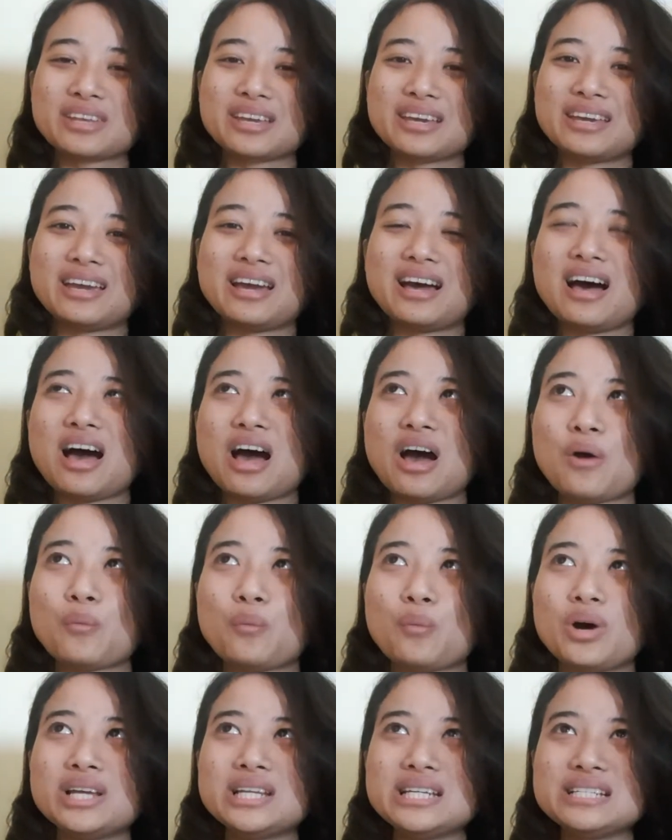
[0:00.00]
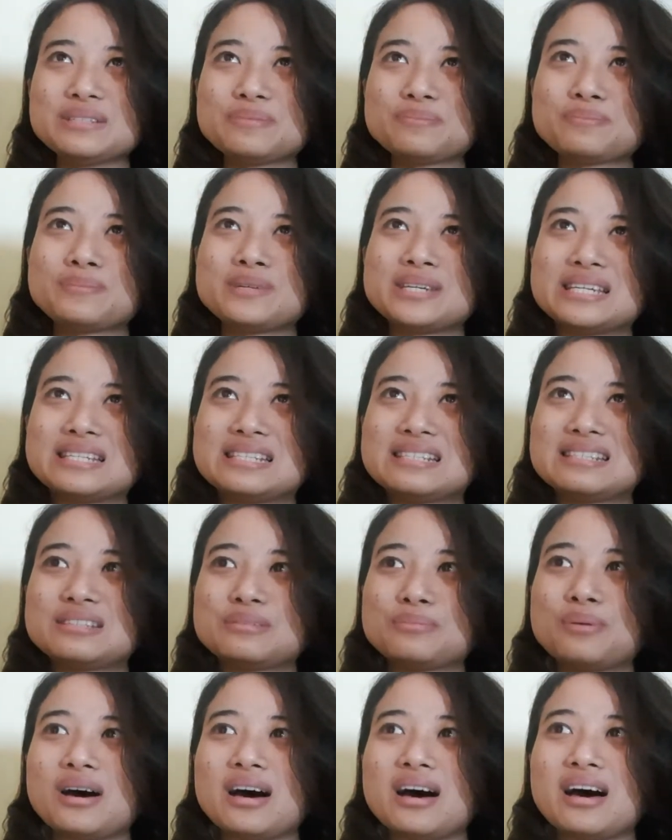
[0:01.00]
yeah, what it means
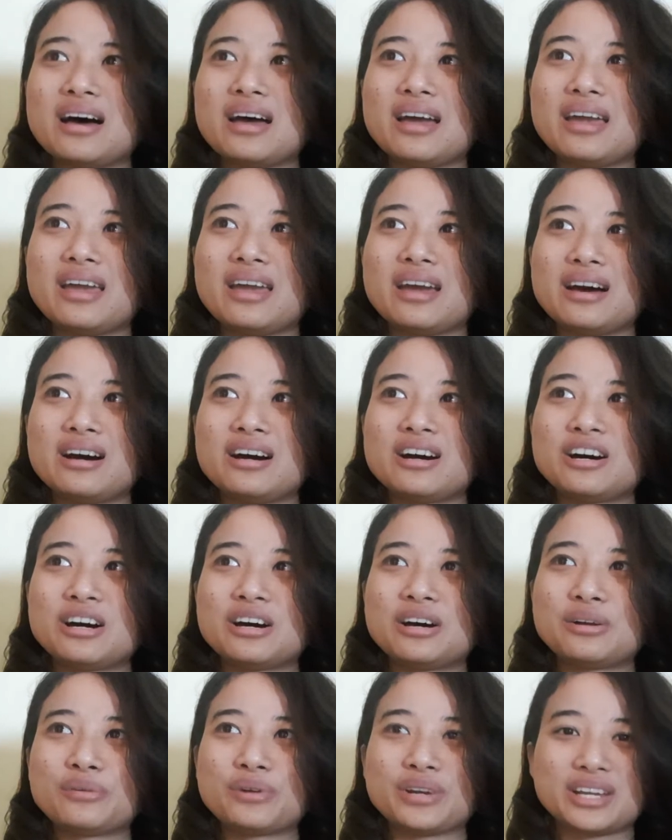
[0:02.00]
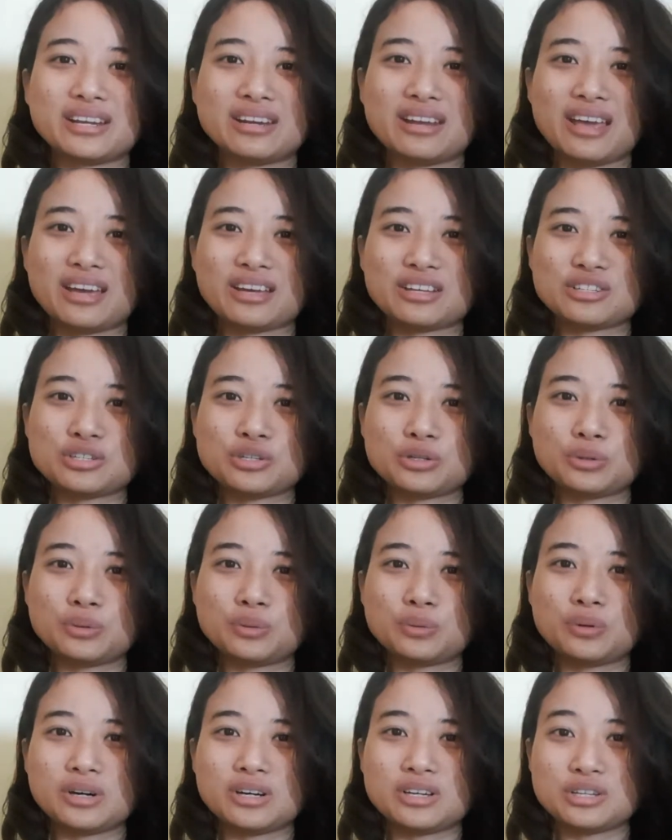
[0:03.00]
by reconnect
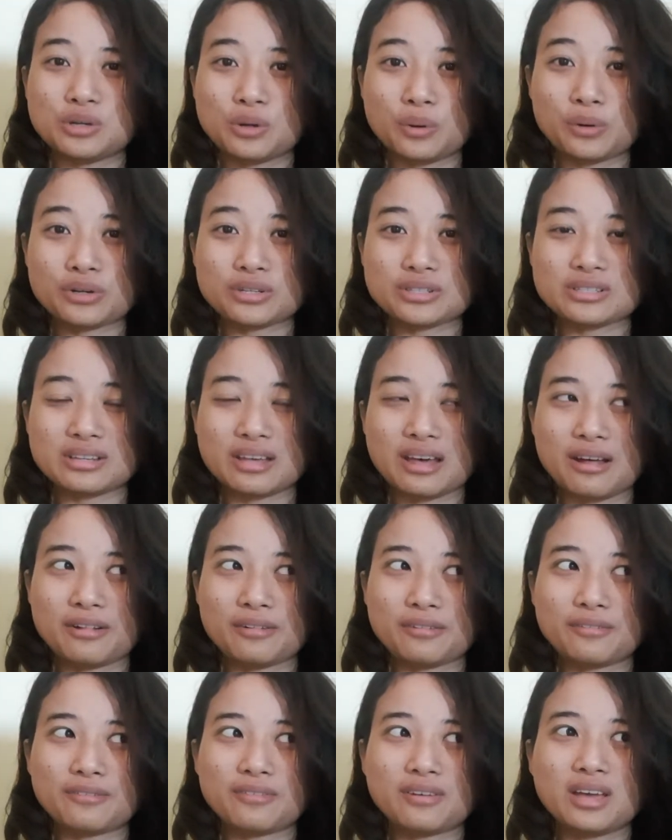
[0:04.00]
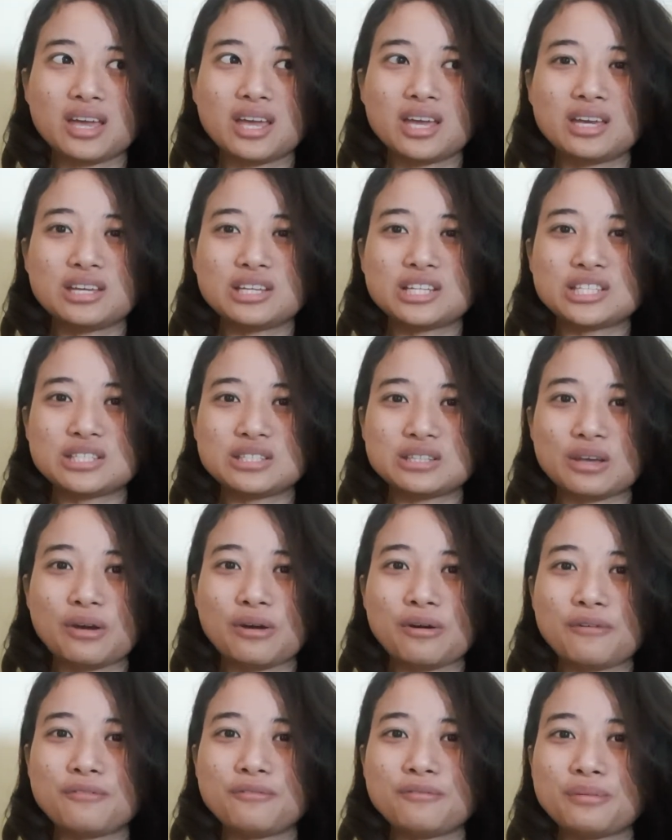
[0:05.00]
to yourself.
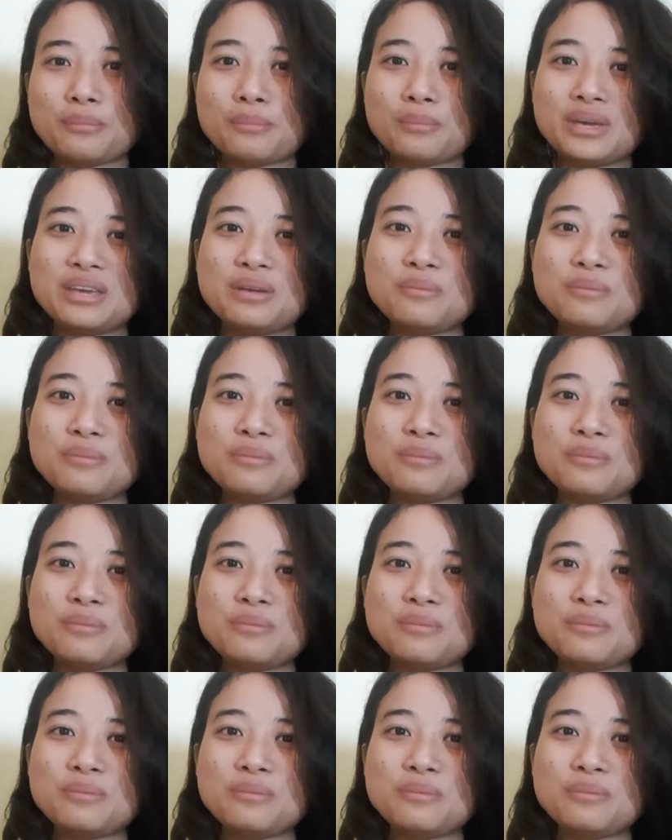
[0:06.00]
So for me